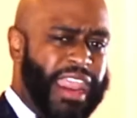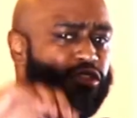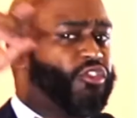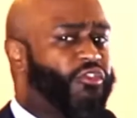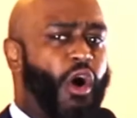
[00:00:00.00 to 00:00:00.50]
I
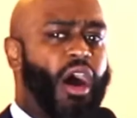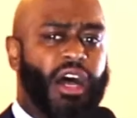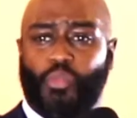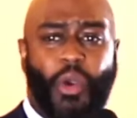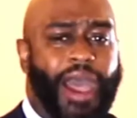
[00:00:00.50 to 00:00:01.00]
believe it was
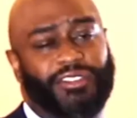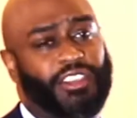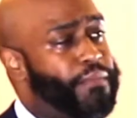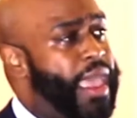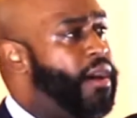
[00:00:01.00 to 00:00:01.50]
400
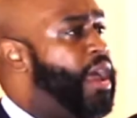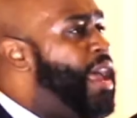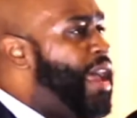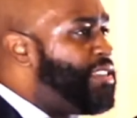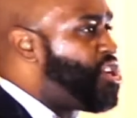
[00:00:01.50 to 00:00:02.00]
prophets of Baal
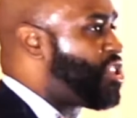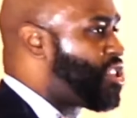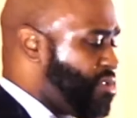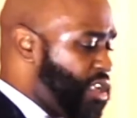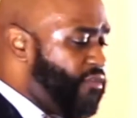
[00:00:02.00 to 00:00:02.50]
and
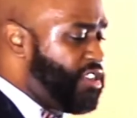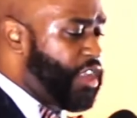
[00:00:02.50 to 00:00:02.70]
just himself.